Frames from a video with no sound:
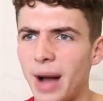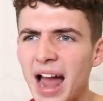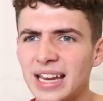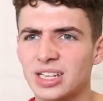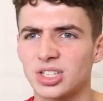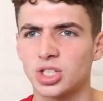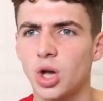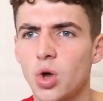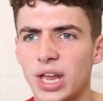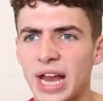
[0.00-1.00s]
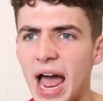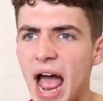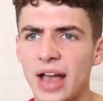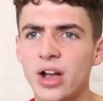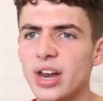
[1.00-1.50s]
body and soul, and
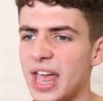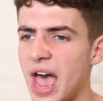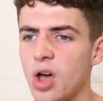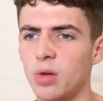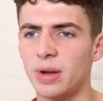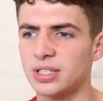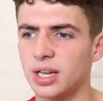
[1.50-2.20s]
I couldn't help but